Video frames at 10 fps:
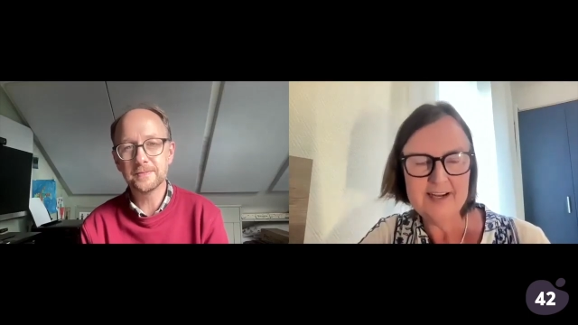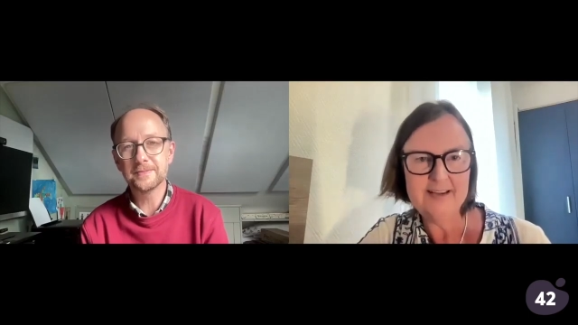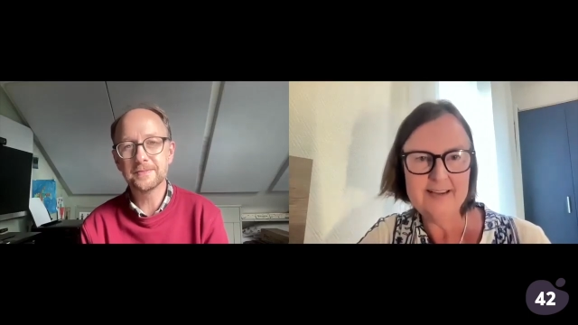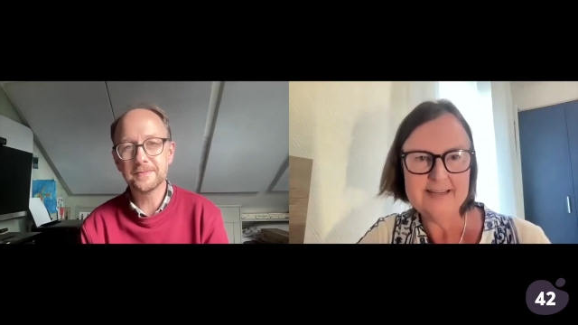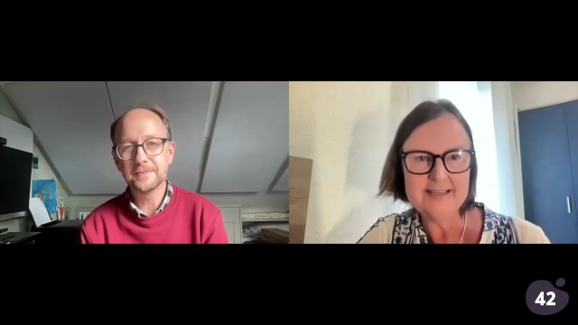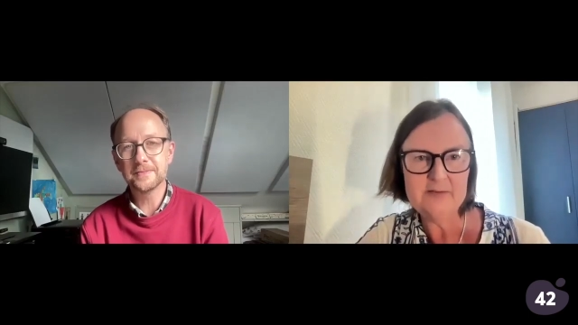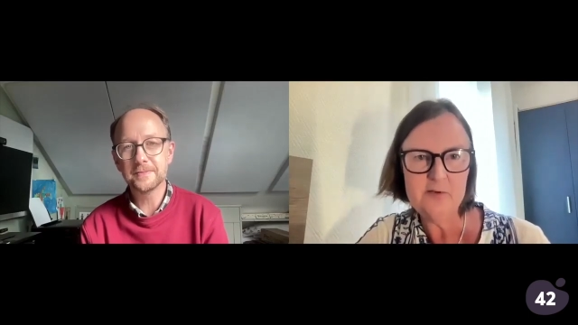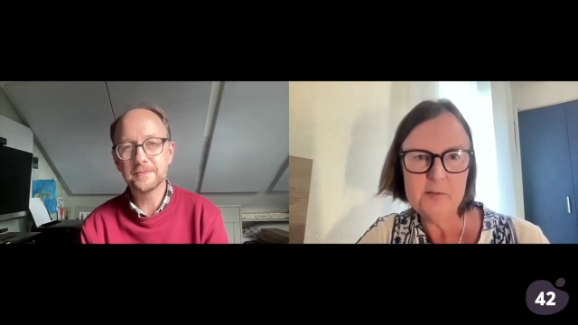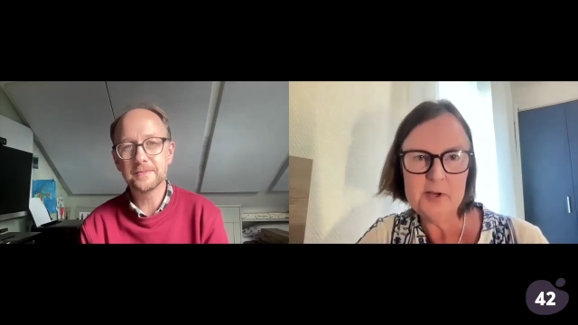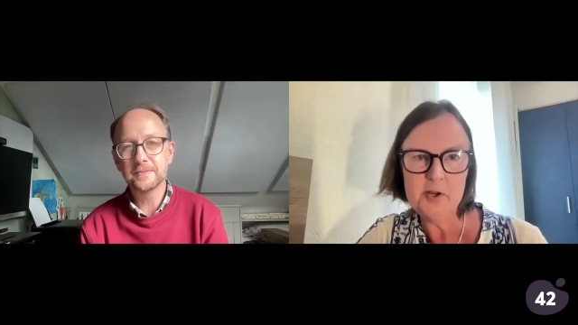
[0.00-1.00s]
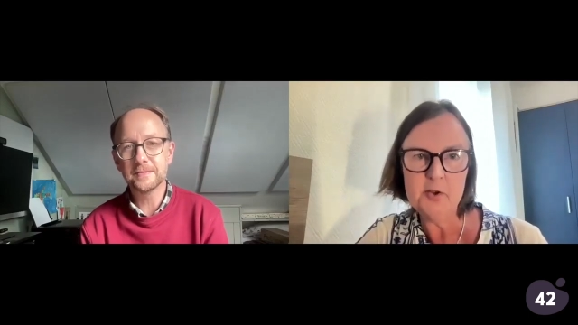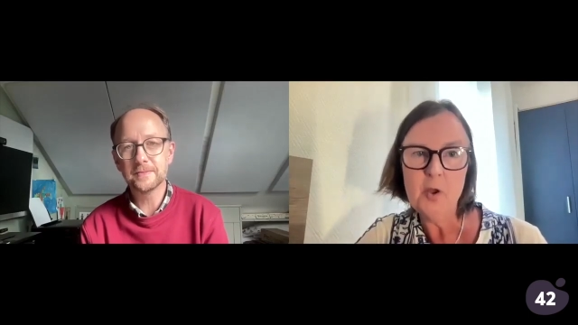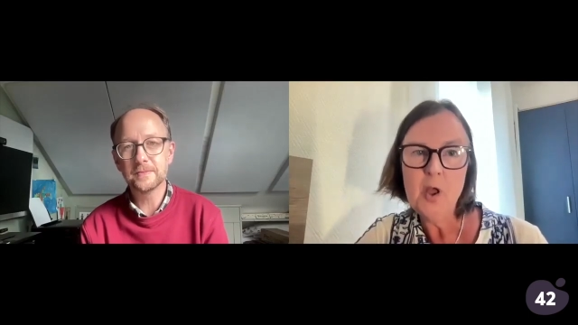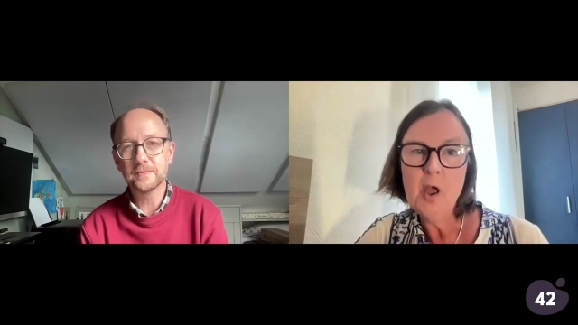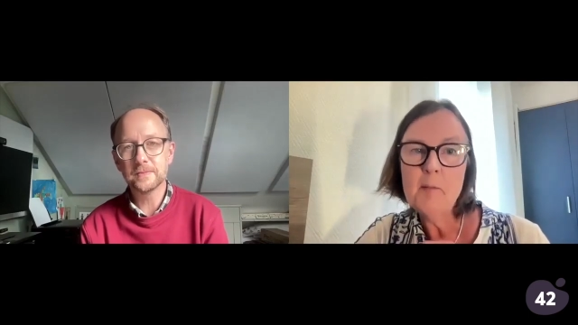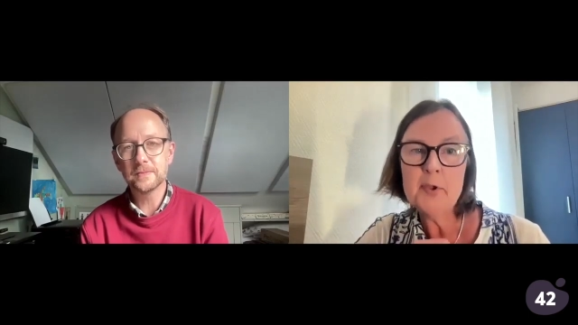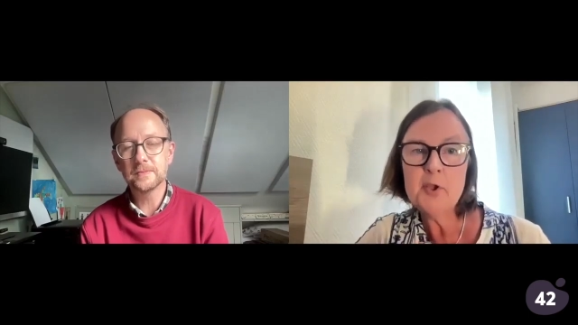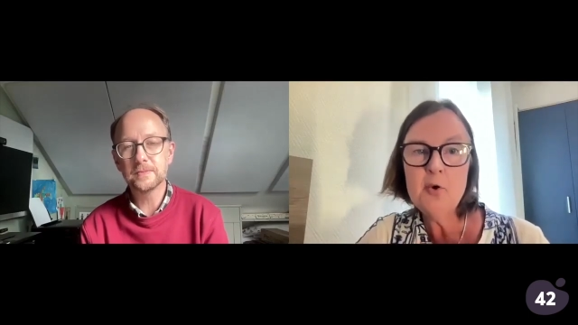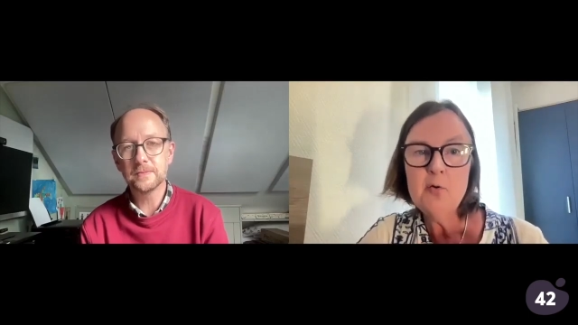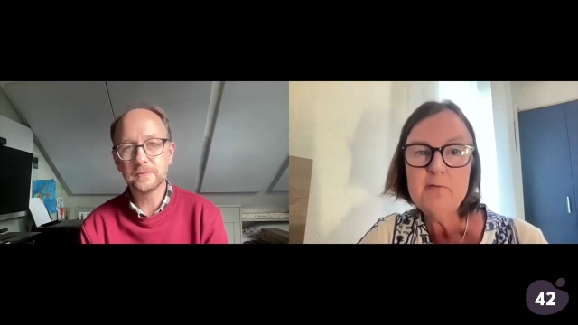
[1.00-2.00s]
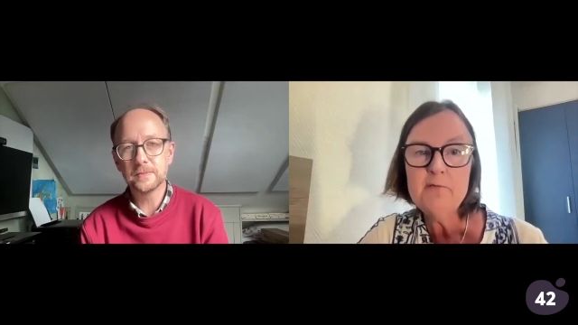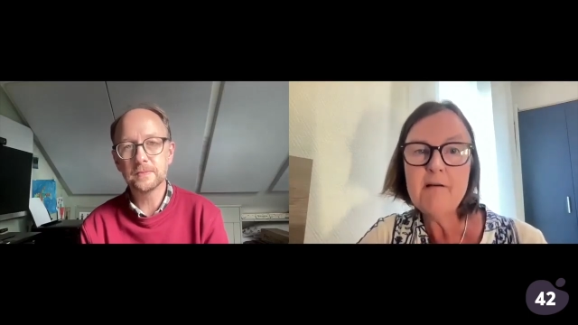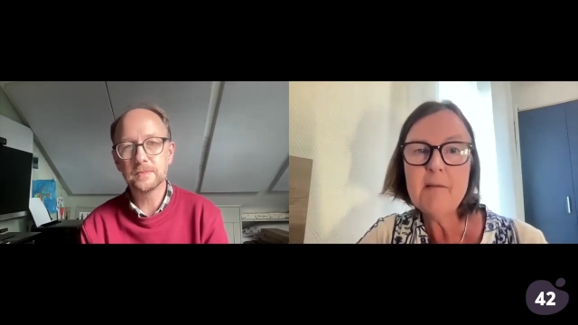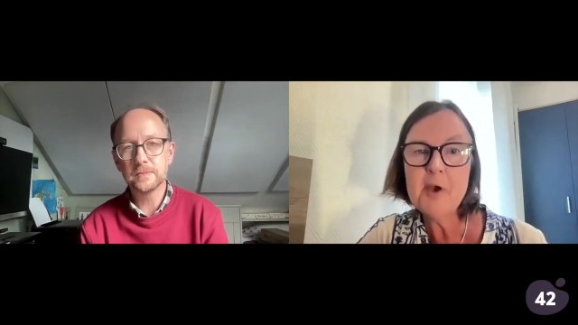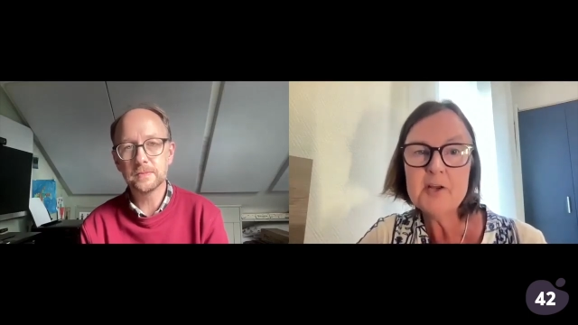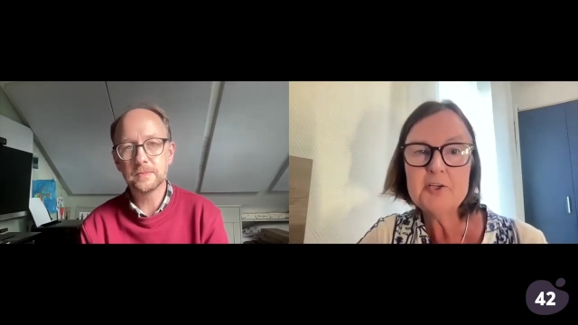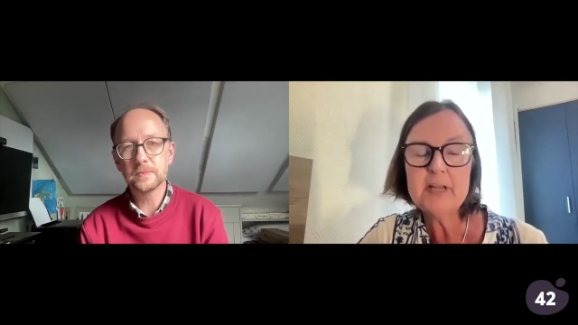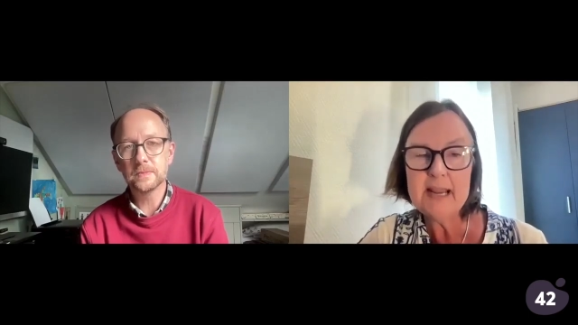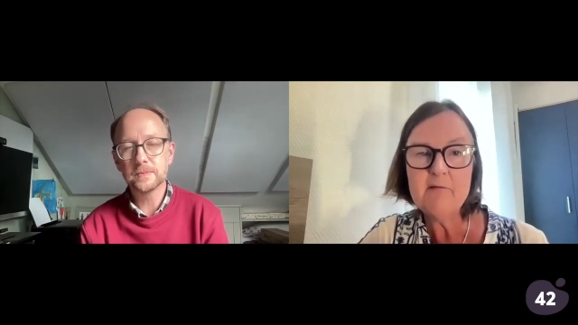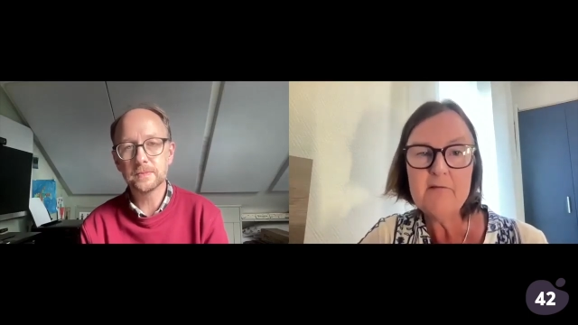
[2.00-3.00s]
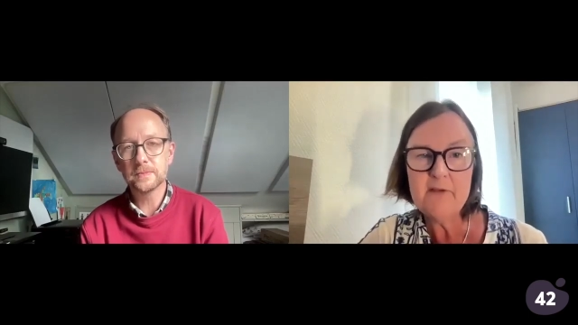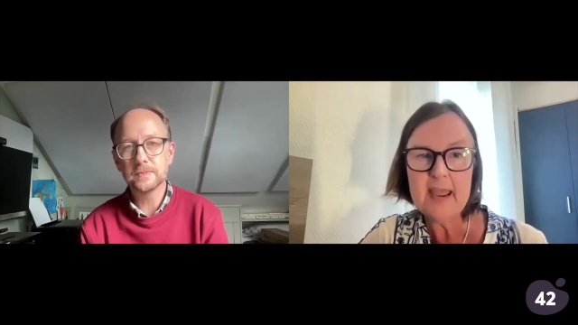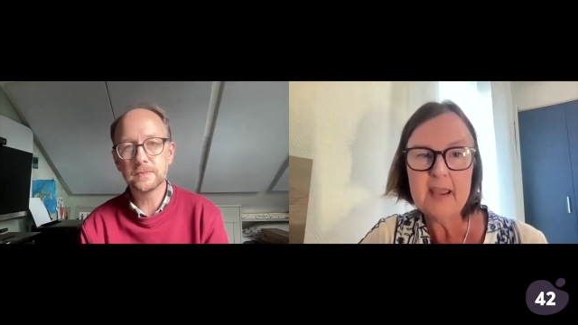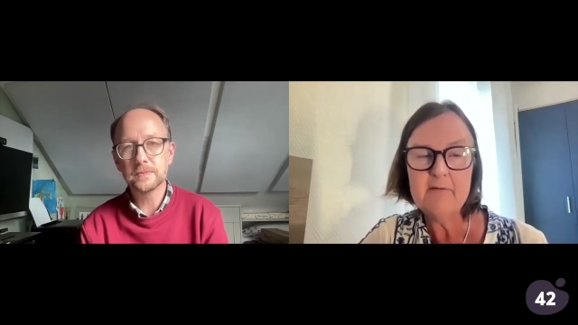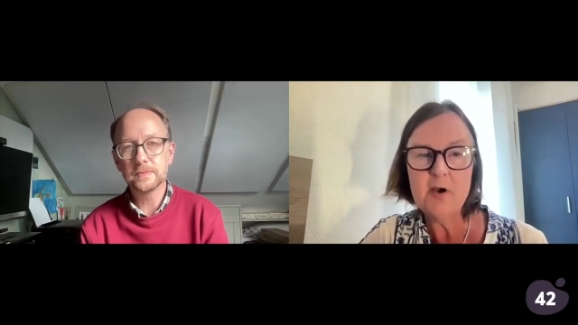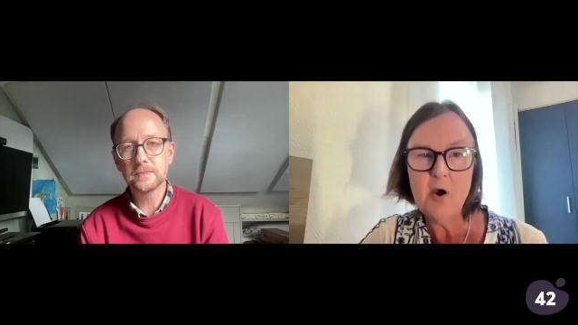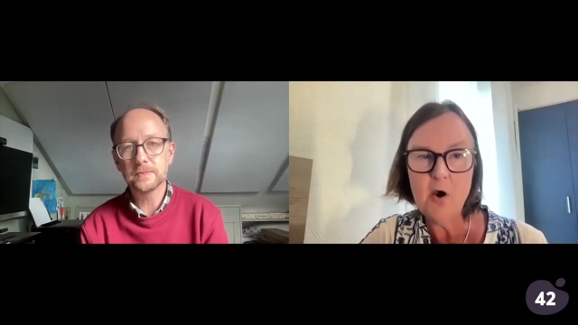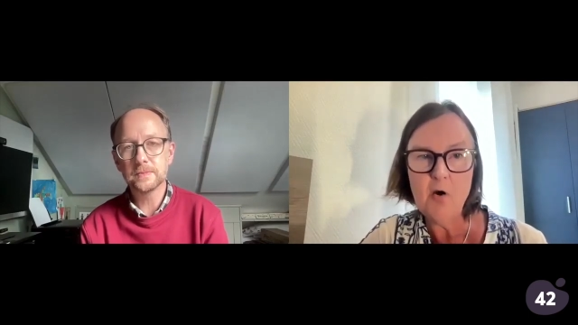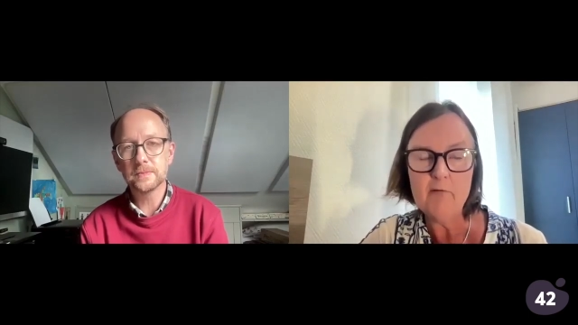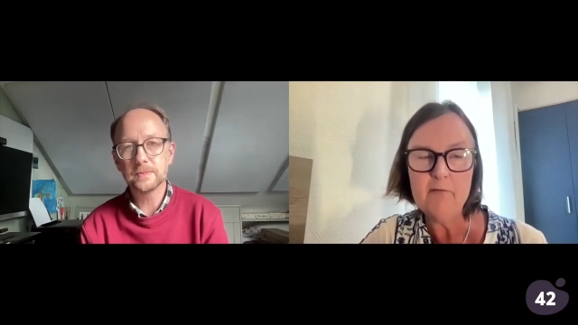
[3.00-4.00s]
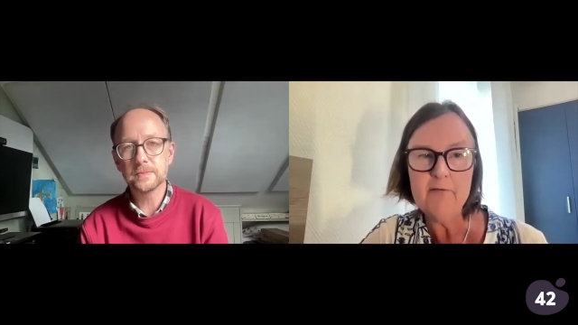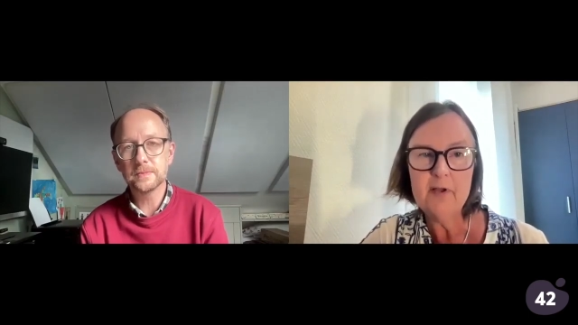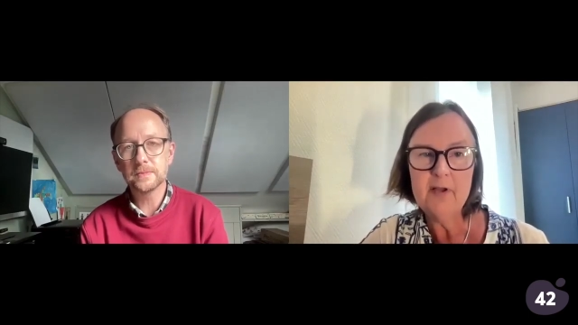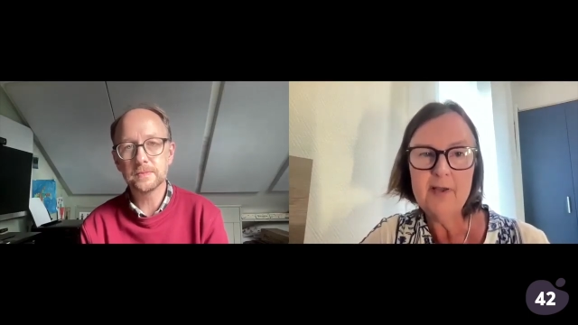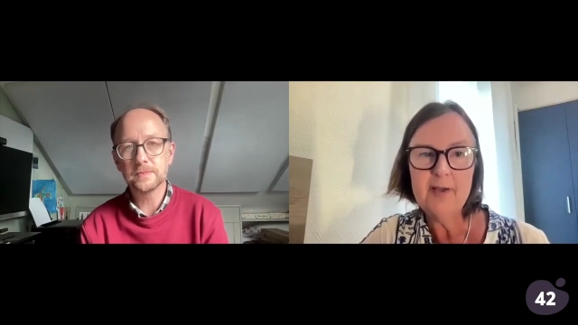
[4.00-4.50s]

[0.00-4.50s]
Speaker 1: to learn this from anew. But you're very much in favour of